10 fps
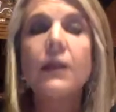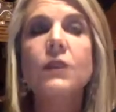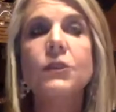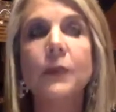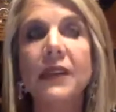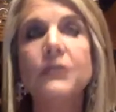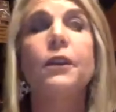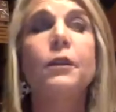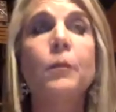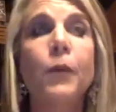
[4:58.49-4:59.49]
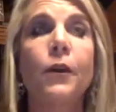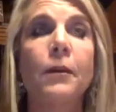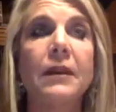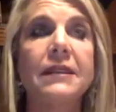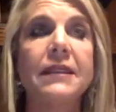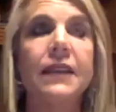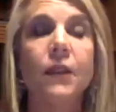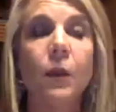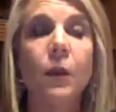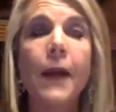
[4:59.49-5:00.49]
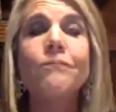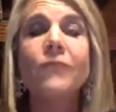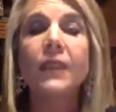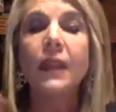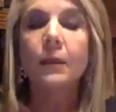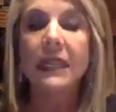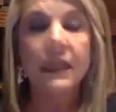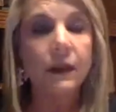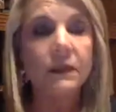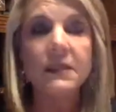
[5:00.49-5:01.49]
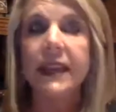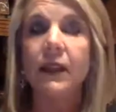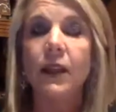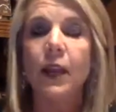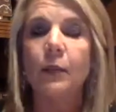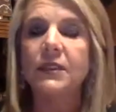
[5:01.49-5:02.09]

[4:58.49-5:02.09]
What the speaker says: So when I started the program, I said, you know what, I'm going to get on the scale a couple